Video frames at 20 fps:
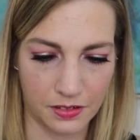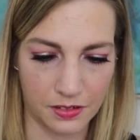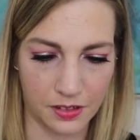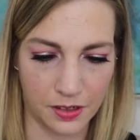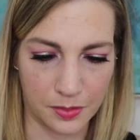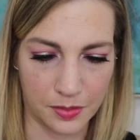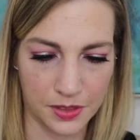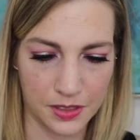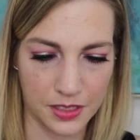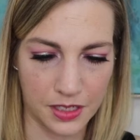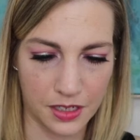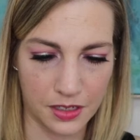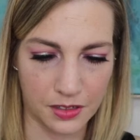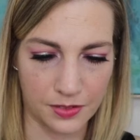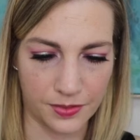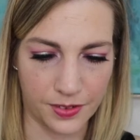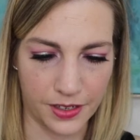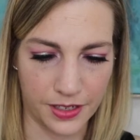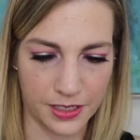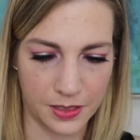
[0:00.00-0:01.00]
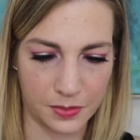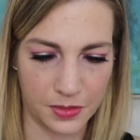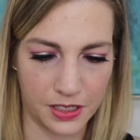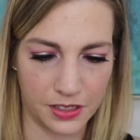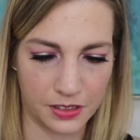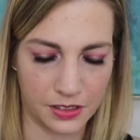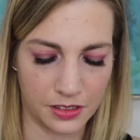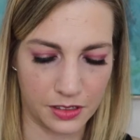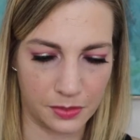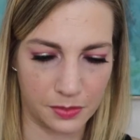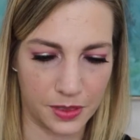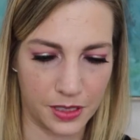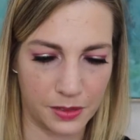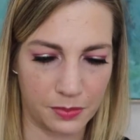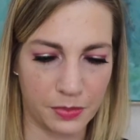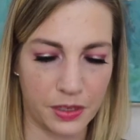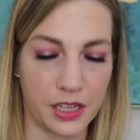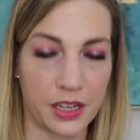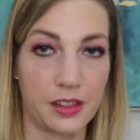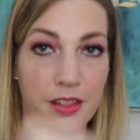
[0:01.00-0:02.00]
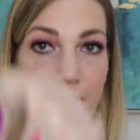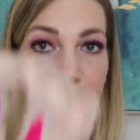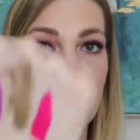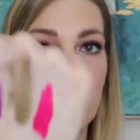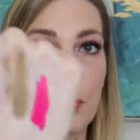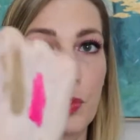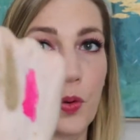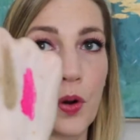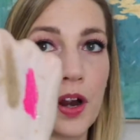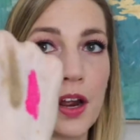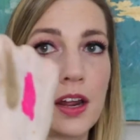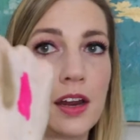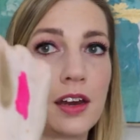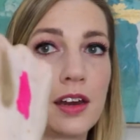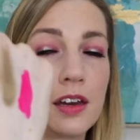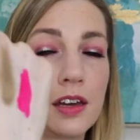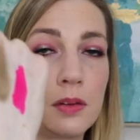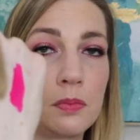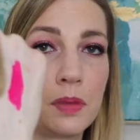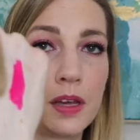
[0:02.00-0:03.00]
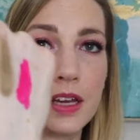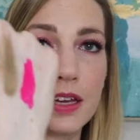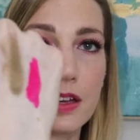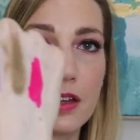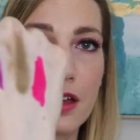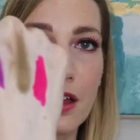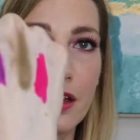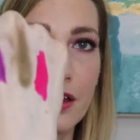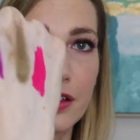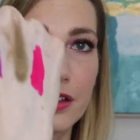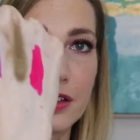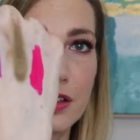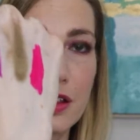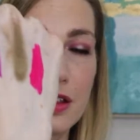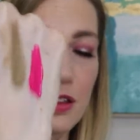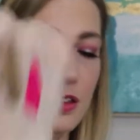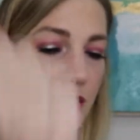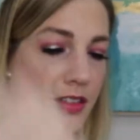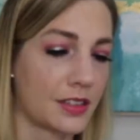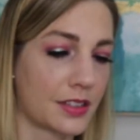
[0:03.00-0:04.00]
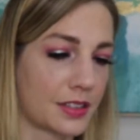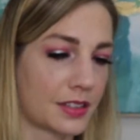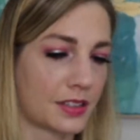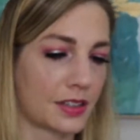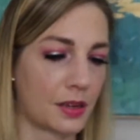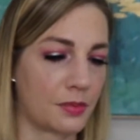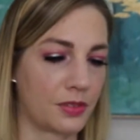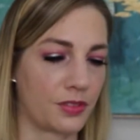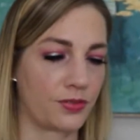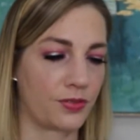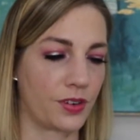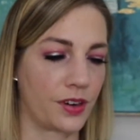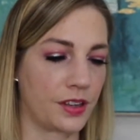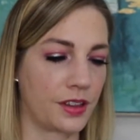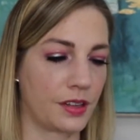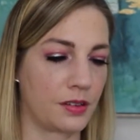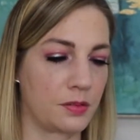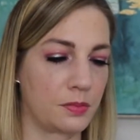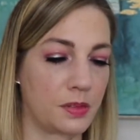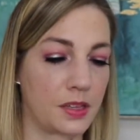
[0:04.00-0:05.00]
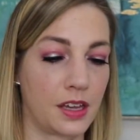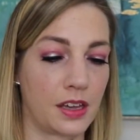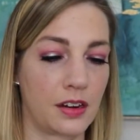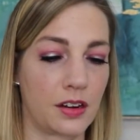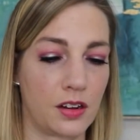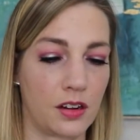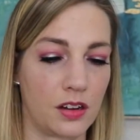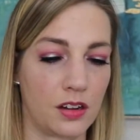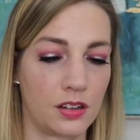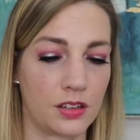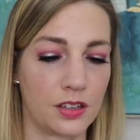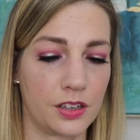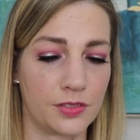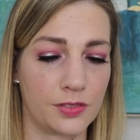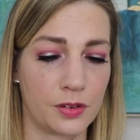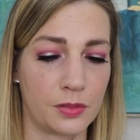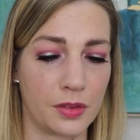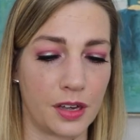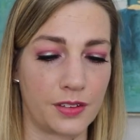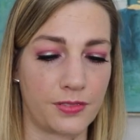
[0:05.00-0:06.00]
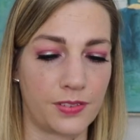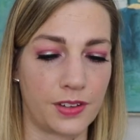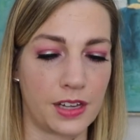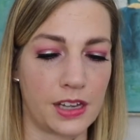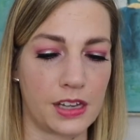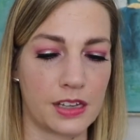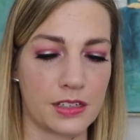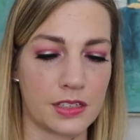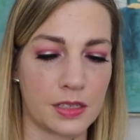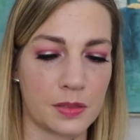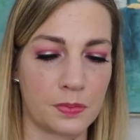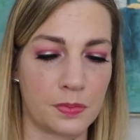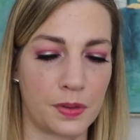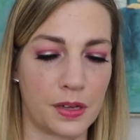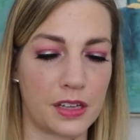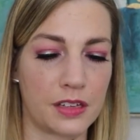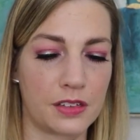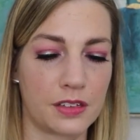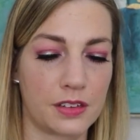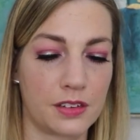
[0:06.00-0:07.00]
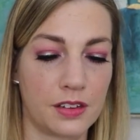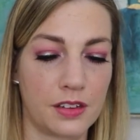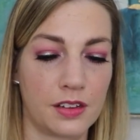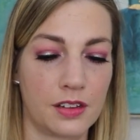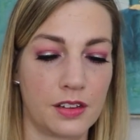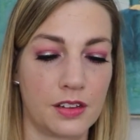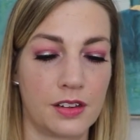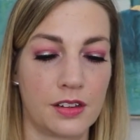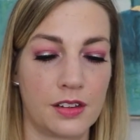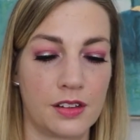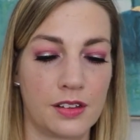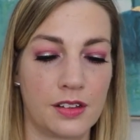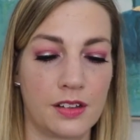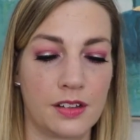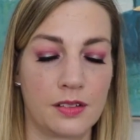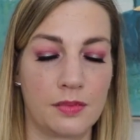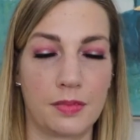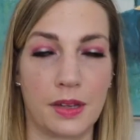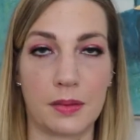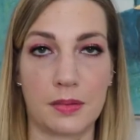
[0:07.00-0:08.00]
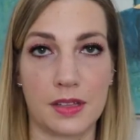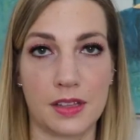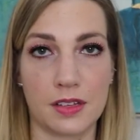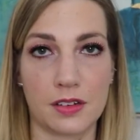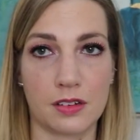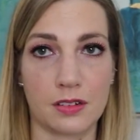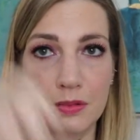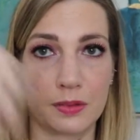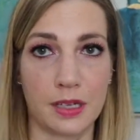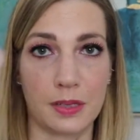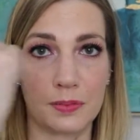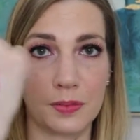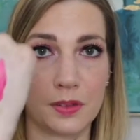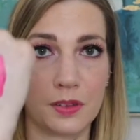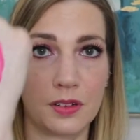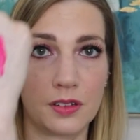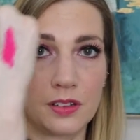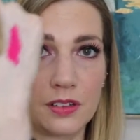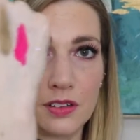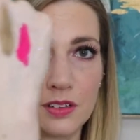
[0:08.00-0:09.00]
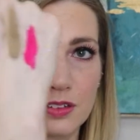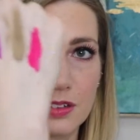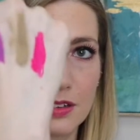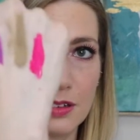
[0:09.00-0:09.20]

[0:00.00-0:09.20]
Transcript: almost terrifies me a little bit, being that bright and being a gloss. I'm afraid that would get all over my face, but maybe there are people